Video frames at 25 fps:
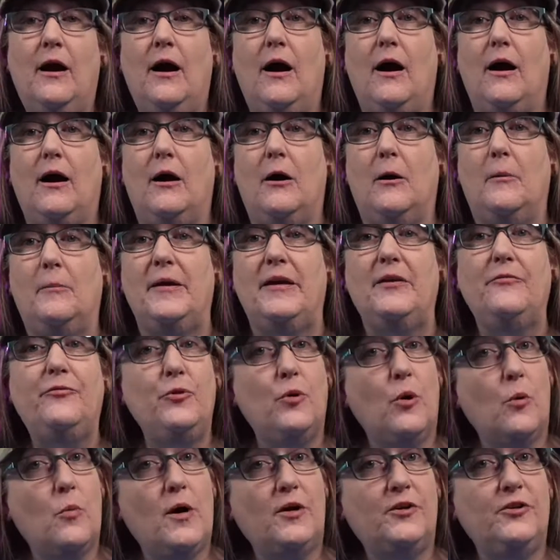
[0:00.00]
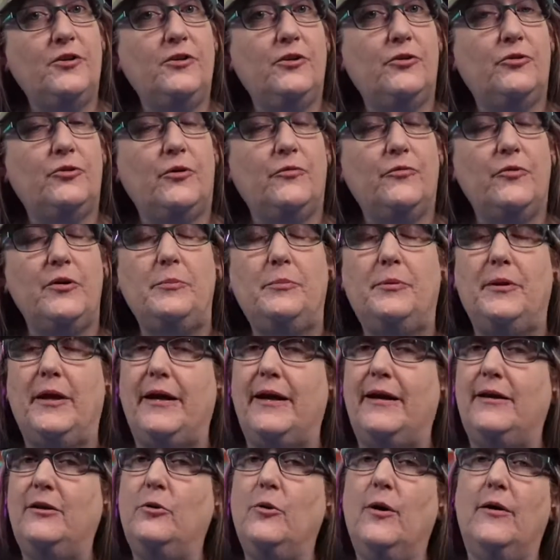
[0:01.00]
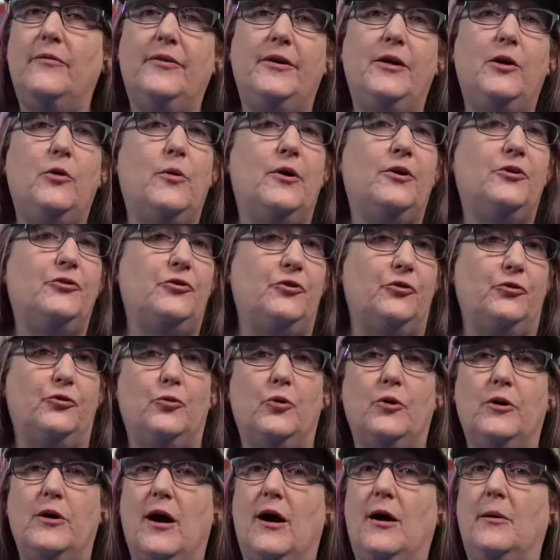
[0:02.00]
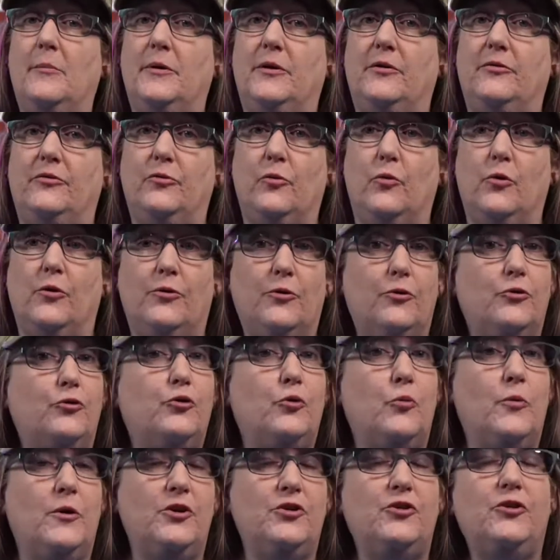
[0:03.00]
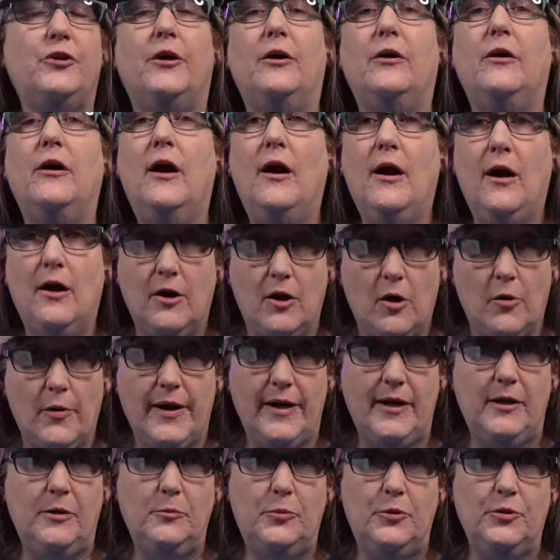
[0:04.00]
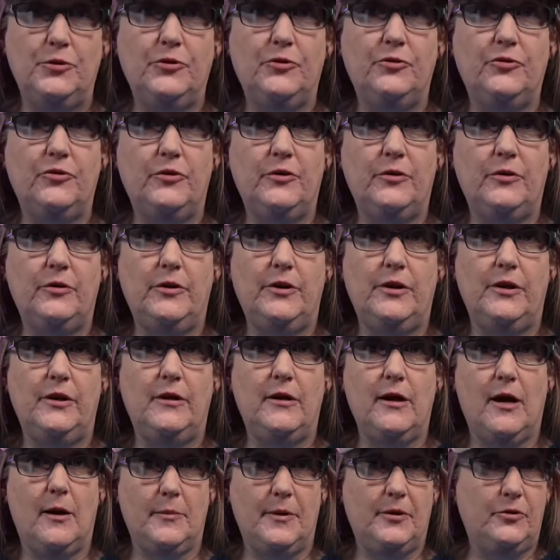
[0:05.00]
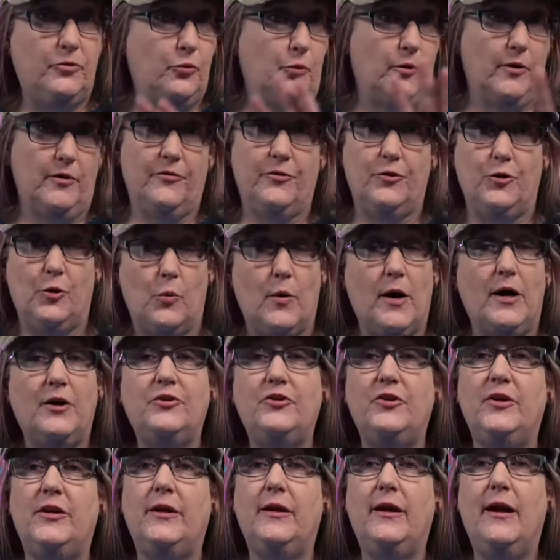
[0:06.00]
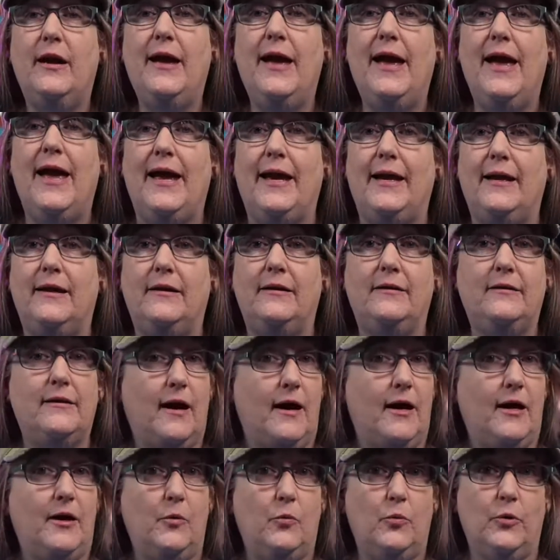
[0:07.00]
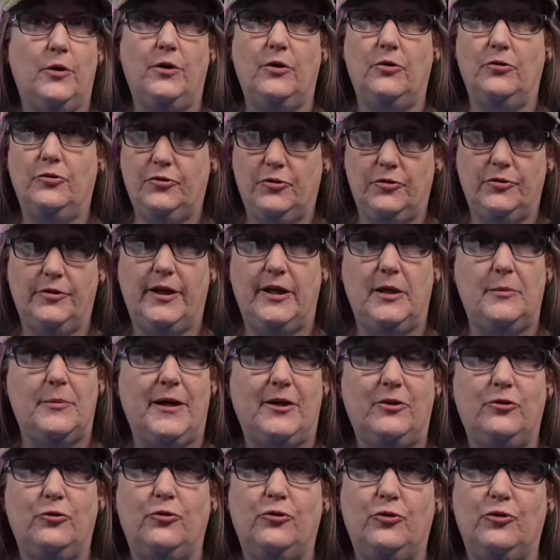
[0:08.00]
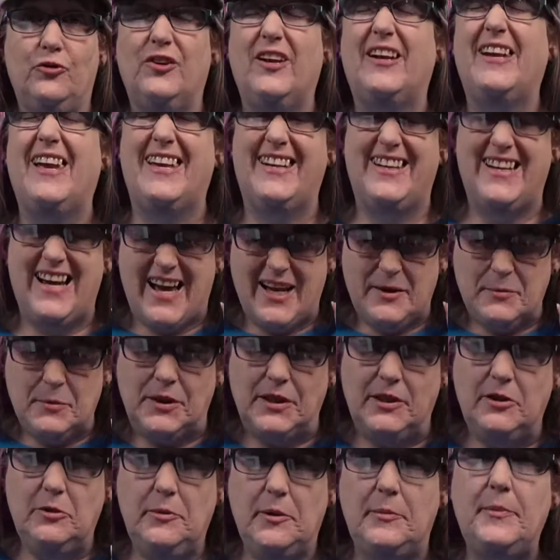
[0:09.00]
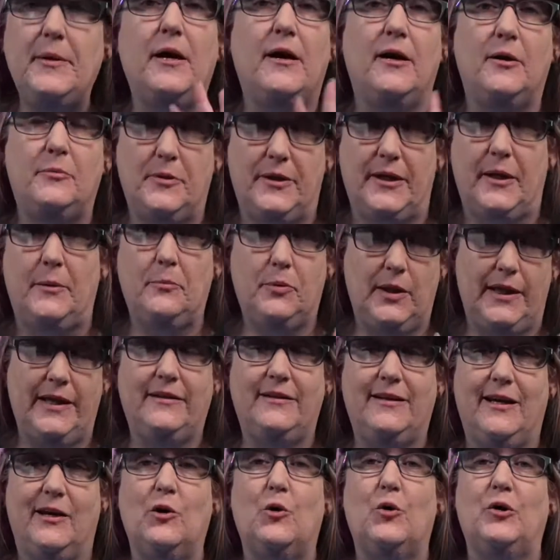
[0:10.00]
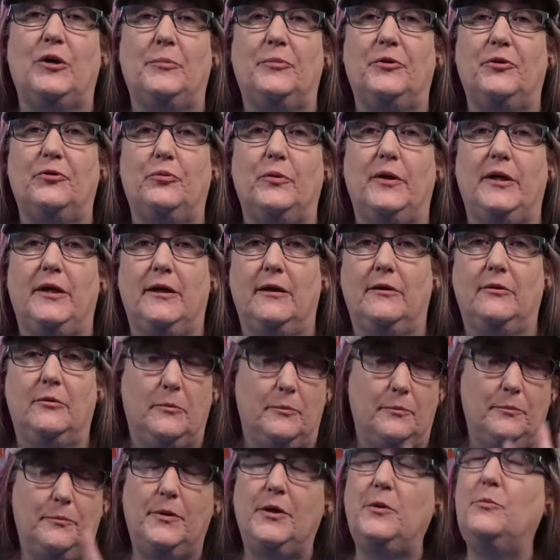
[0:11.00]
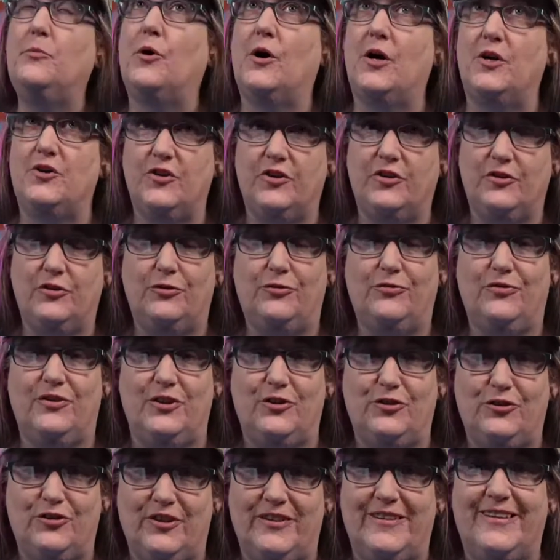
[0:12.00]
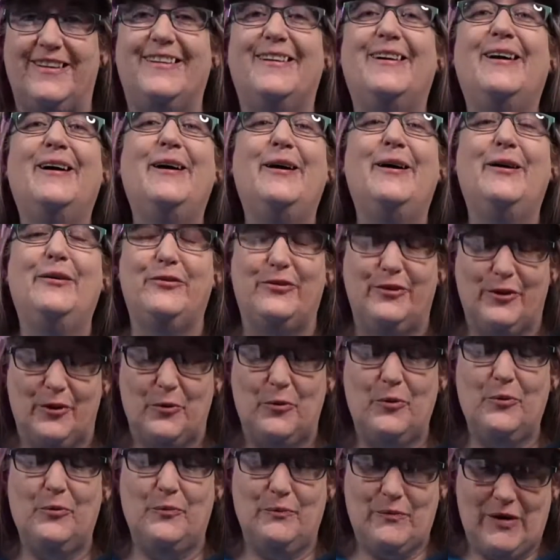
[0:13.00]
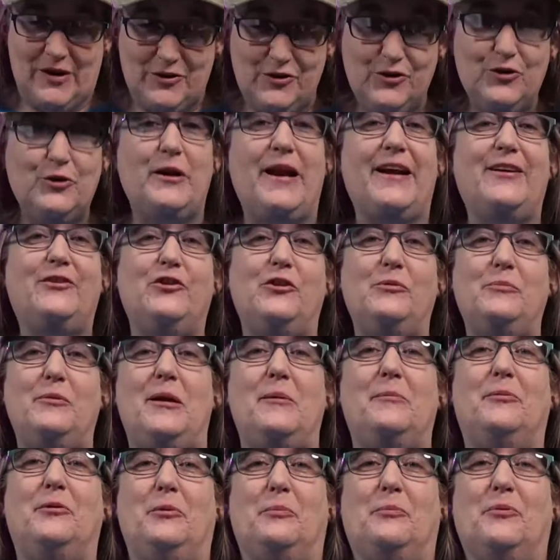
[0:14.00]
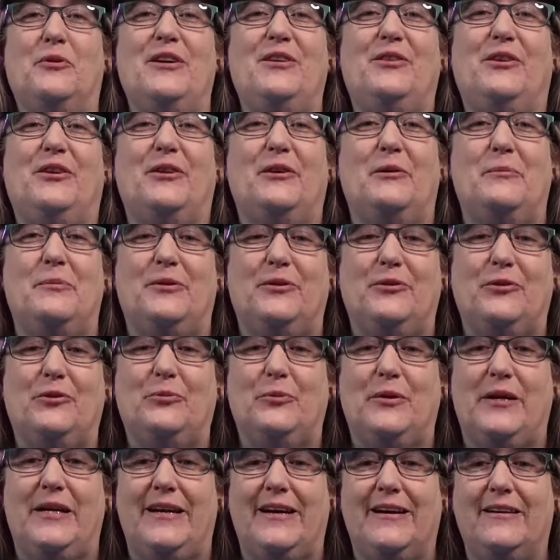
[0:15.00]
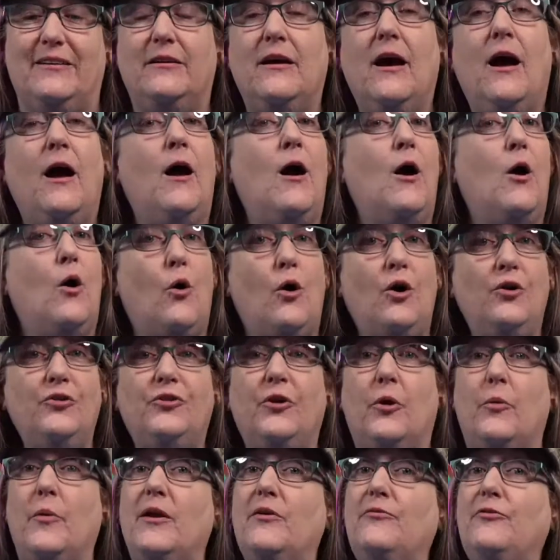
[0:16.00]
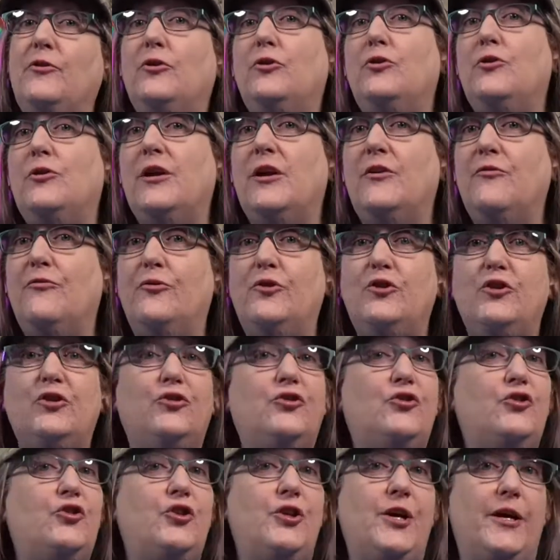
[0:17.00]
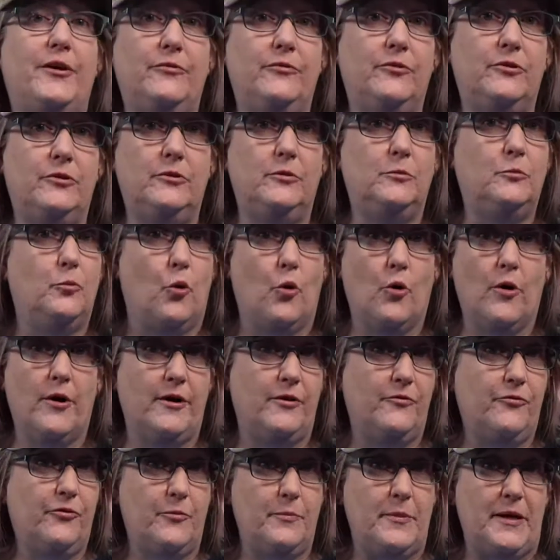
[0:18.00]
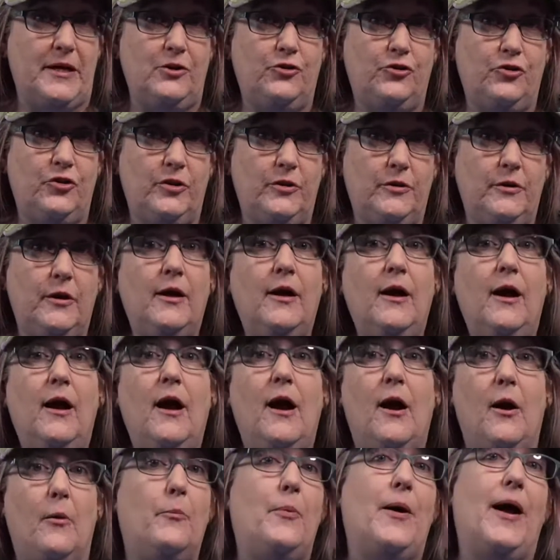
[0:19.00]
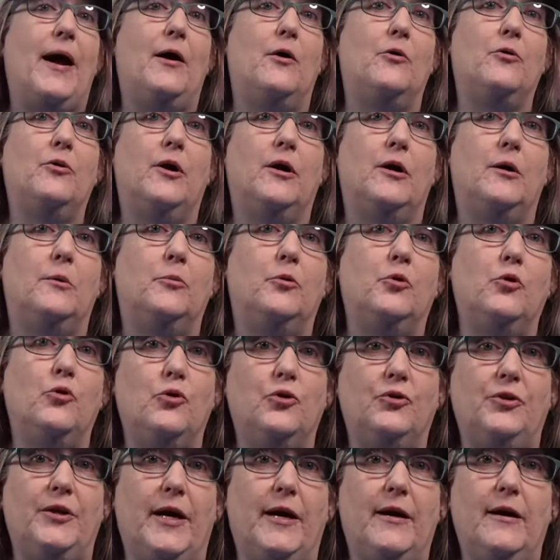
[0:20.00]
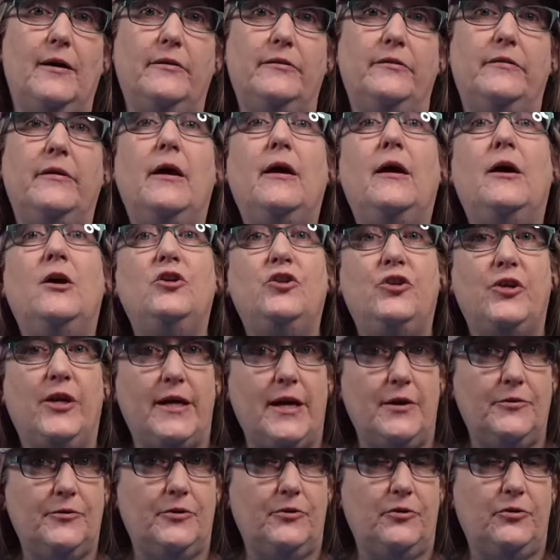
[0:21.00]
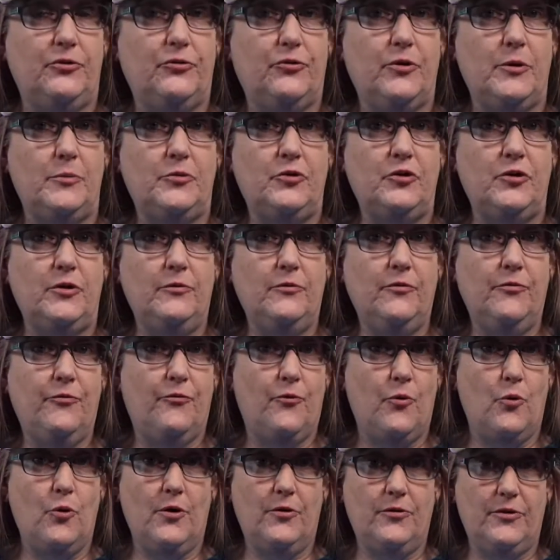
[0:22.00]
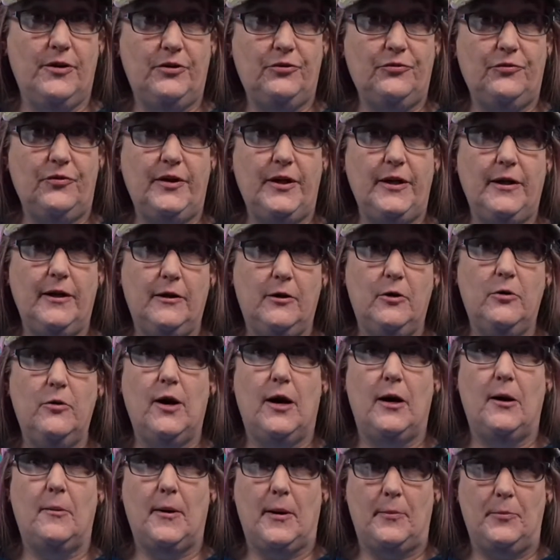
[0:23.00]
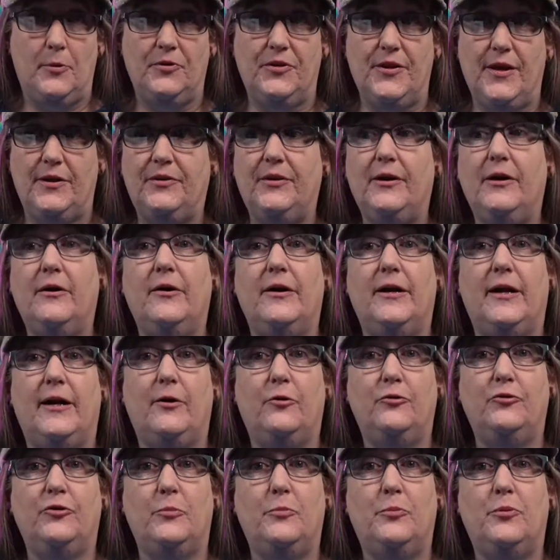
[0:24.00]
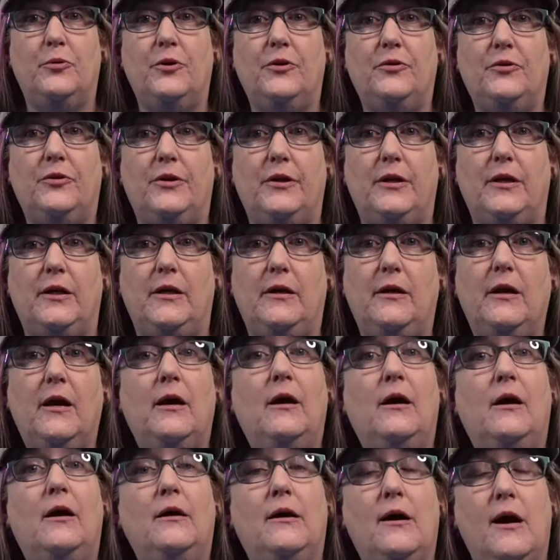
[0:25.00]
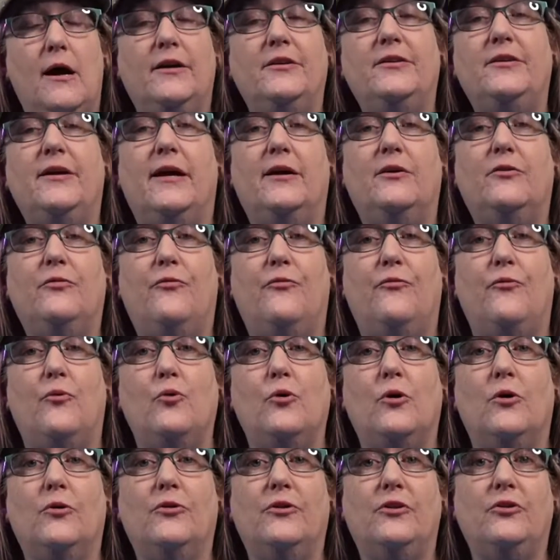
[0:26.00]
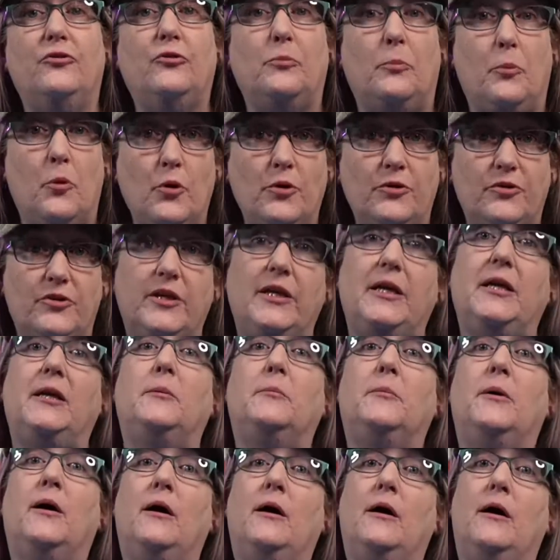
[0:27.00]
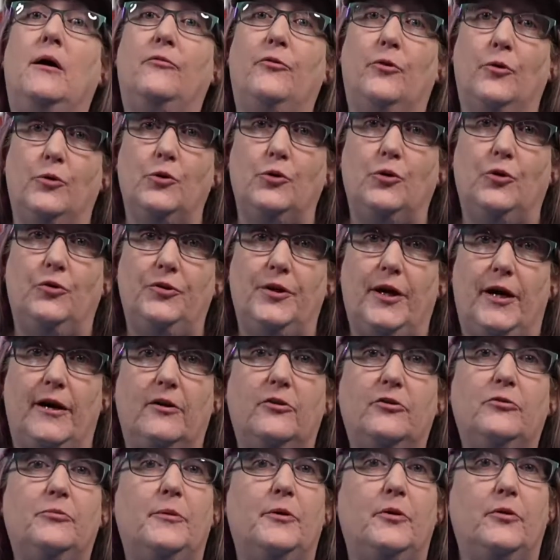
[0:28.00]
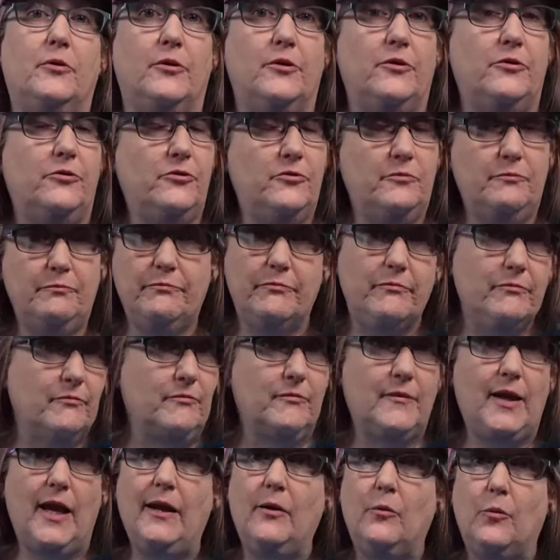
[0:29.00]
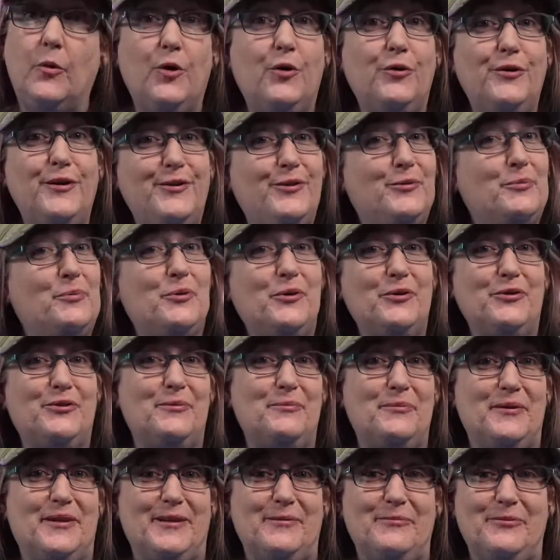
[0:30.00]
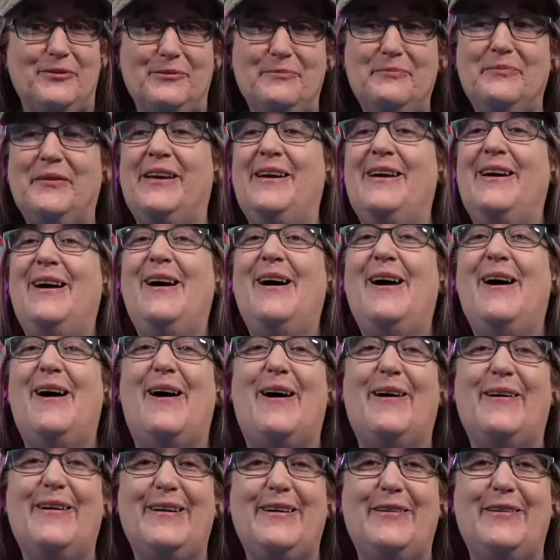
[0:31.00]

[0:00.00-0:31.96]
If you are watching this on replay and you have any questions or comments or thoughts you want to share, go ahead and put those in the comments wherever you're watching, and I will certainly get back to you as soon as I can. I'm a little bit behind, but I plan to get caught up this weekend. A big project just finished today, so I should actually be able to breathe a little bit this weekend. Also, if you're looking for just general more information about Google Docs, check out the description for this video. I put that there, and I also put the contact for the support team for Google Docs, because, hey, we all need support sometimes. All right,